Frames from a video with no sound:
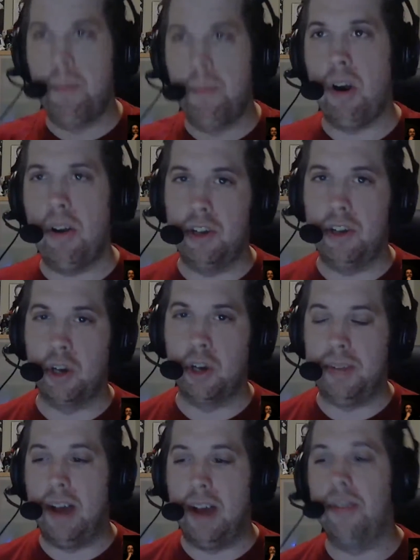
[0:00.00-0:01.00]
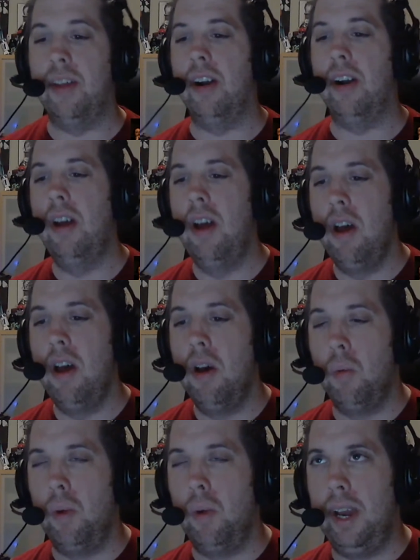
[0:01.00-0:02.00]
part of the trip down there,
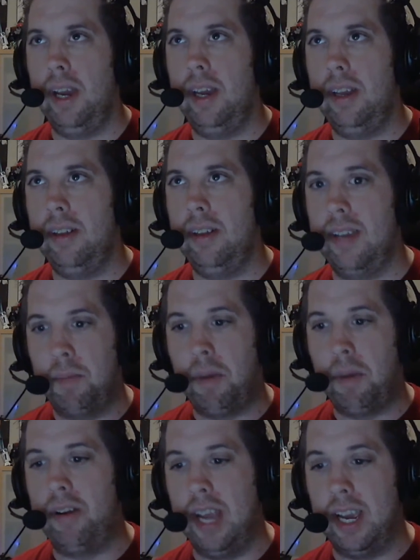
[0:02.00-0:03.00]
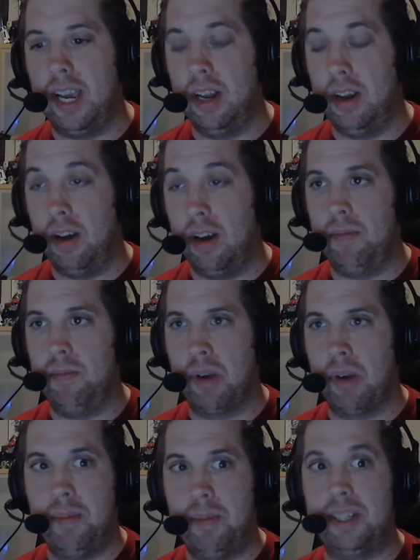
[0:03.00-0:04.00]
we did partake in
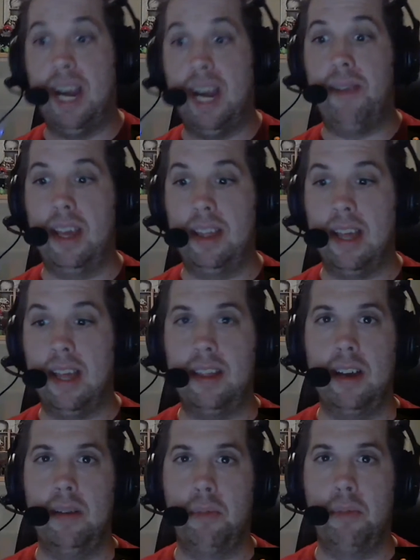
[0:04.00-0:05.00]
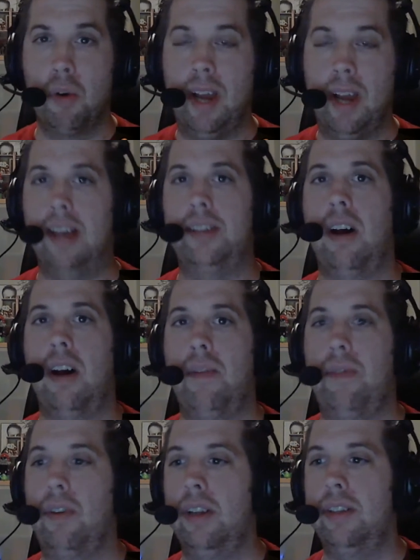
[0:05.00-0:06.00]
pretty much everything that the brewery has to
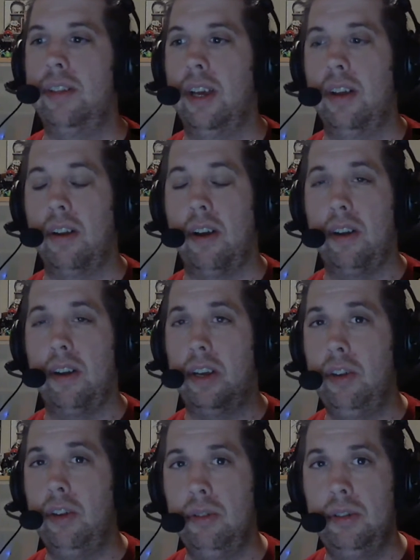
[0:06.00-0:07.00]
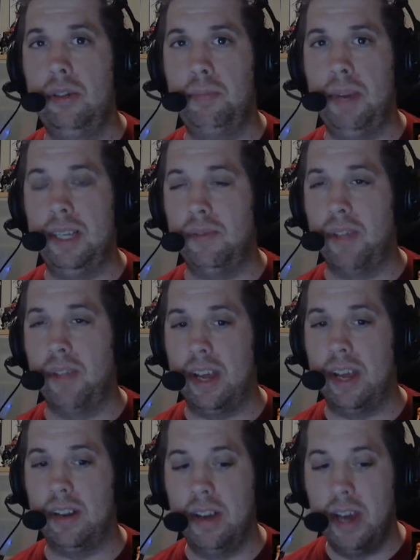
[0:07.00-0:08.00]
offer. It's on a huge piece of
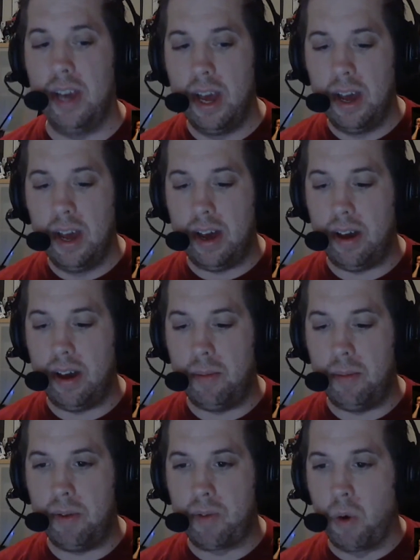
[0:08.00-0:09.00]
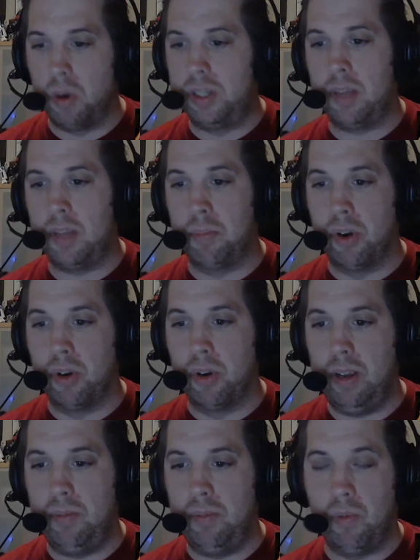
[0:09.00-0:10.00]
land. Of course, you got the
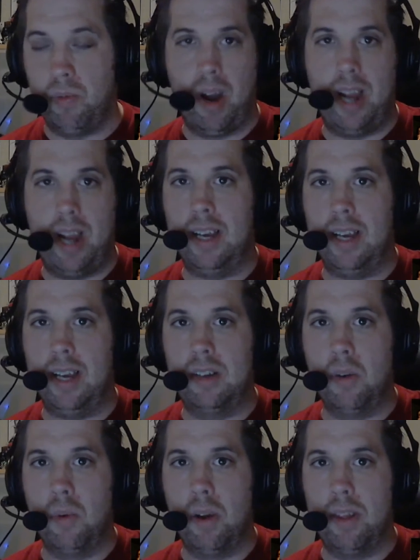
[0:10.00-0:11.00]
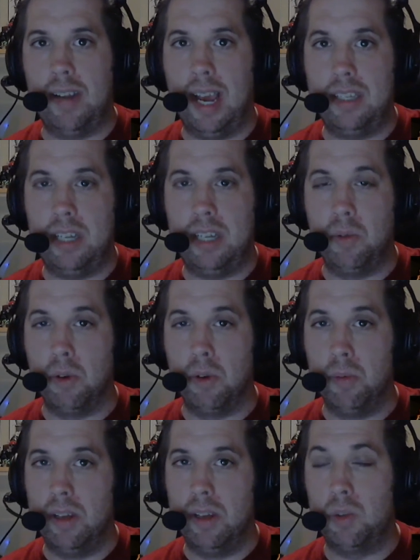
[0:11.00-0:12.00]
brewery right next to where the tasting room
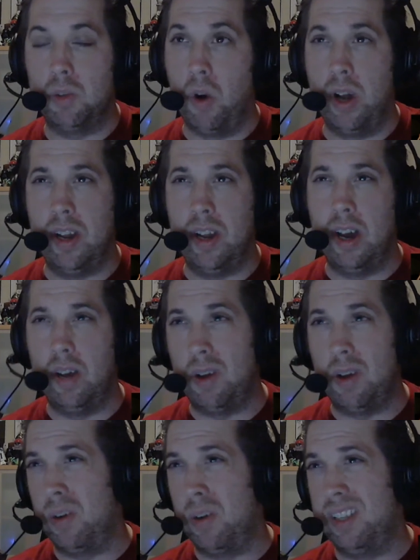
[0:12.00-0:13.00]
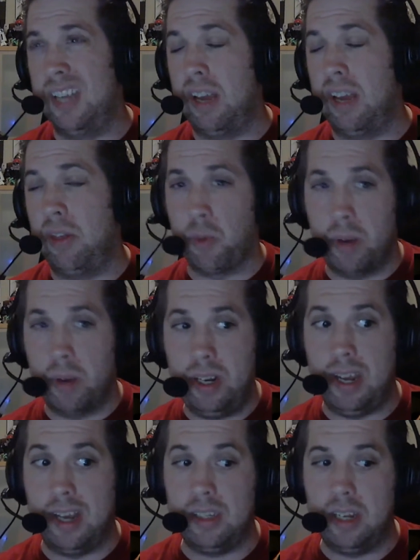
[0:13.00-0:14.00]
is, one of, I want to say, 3
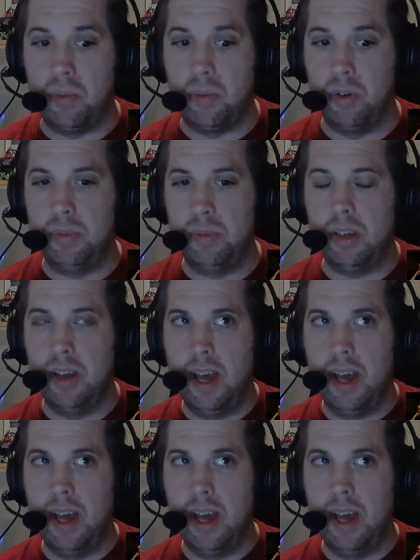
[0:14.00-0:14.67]
tasting rooms,